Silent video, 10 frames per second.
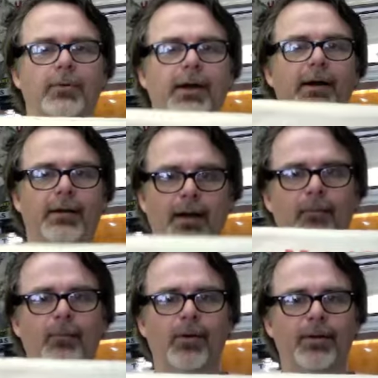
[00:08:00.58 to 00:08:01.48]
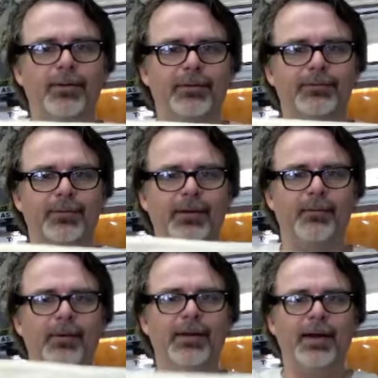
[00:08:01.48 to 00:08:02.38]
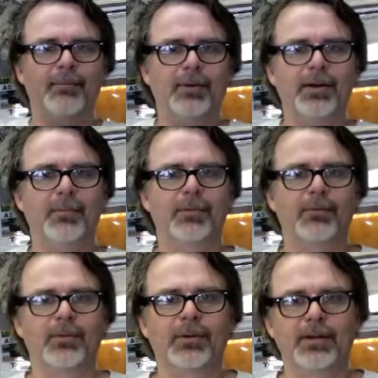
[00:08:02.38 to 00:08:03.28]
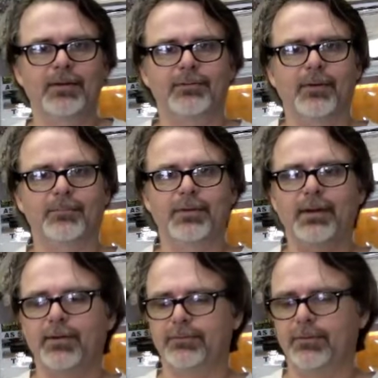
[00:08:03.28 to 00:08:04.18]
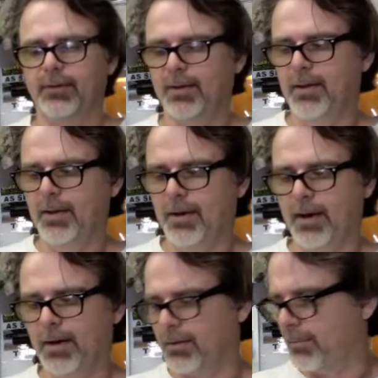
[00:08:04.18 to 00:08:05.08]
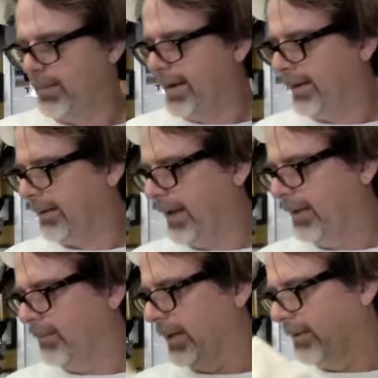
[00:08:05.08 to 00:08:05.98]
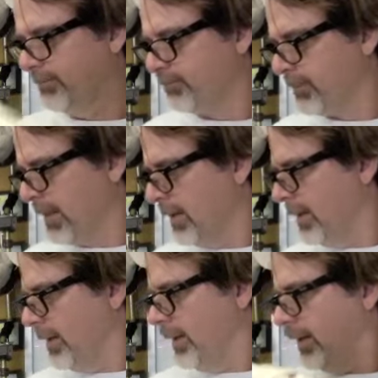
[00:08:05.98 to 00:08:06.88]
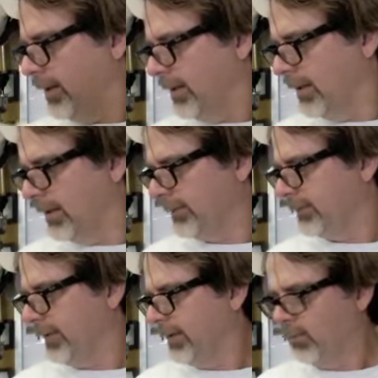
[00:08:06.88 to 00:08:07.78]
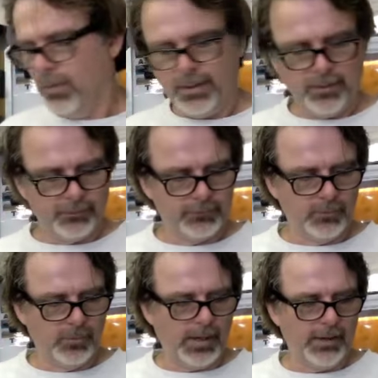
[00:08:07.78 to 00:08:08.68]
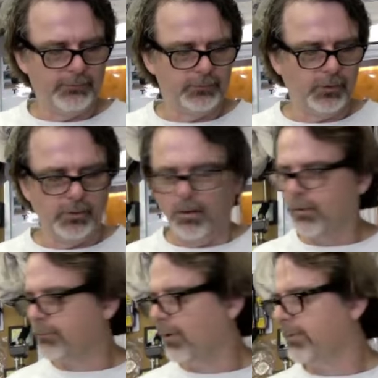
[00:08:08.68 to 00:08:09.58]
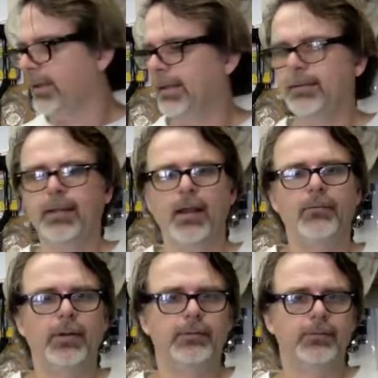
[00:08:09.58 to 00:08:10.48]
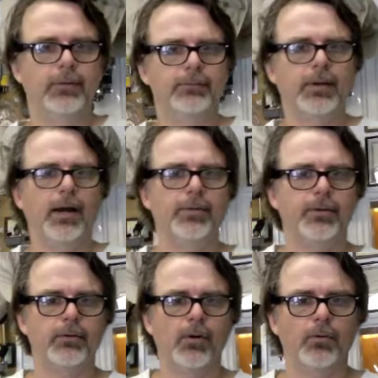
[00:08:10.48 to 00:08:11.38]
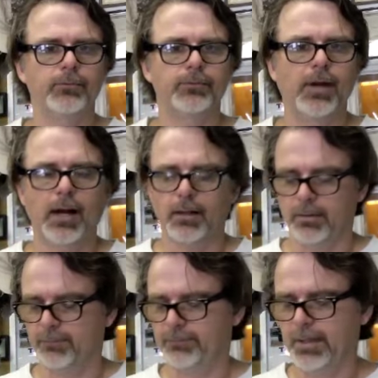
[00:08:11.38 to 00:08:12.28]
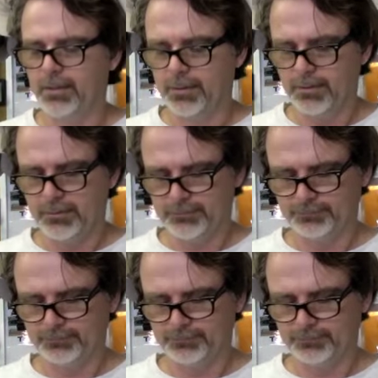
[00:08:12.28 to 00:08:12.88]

without getting one of these, so that way you have my number. When you need something else, you'll holler back at me. Let's see, what else do I have to show you? Also, the Garrett has got their own style of digger,